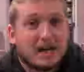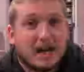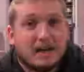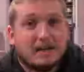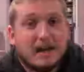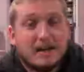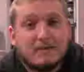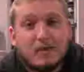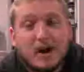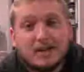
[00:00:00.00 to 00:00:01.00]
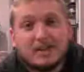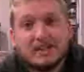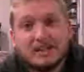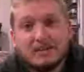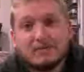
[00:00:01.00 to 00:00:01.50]
I didn't watch
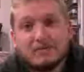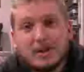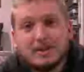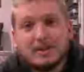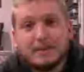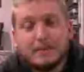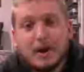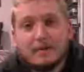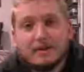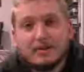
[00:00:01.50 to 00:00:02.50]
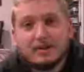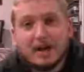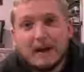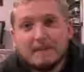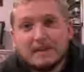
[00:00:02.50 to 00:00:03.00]
it. I was watching the Bonaventure
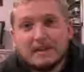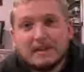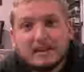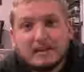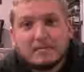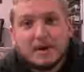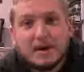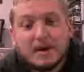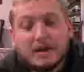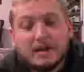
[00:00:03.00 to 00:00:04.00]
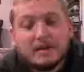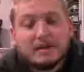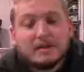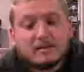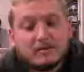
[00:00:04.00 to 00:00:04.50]
game. But
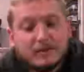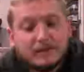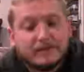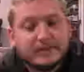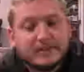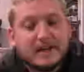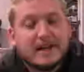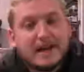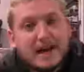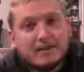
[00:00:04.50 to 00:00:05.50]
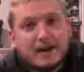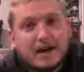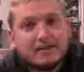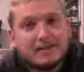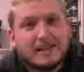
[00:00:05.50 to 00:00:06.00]
Cleveland State at
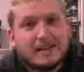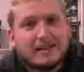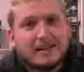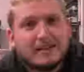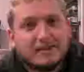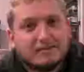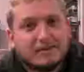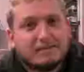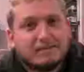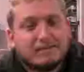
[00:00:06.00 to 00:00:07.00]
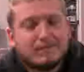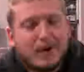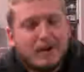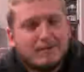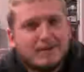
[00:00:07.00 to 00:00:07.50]
Ohio State. Now this was
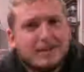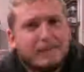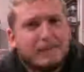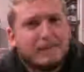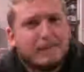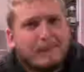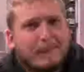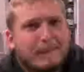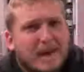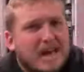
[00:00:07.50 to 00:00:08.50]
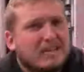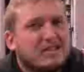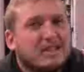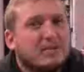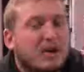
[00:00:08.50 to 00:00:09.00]
probably one of the better
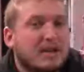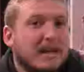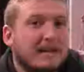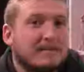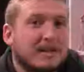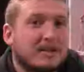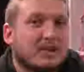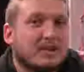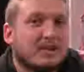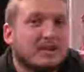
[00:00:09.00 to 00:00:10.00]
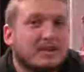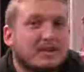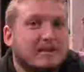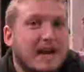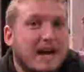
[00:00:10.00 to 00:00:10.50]
D1 games that occurred this
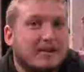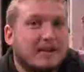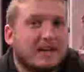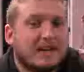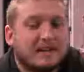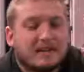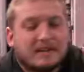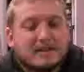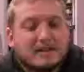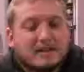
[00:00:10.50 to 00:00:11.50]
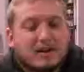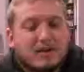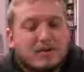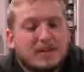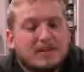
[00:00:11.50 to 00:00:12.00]
Saturday.
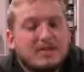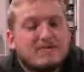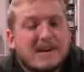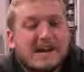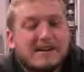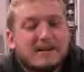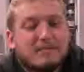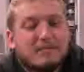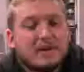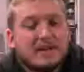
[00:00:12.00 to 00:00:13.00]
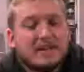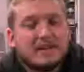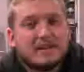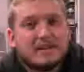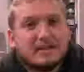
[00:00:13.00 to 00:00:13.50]
OSU ended up winning
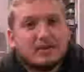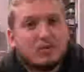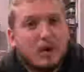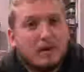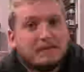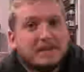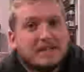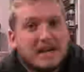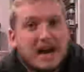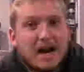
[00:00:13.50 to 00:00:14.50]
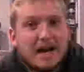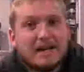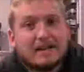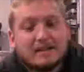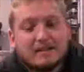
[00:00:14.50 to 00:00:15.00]
12-9.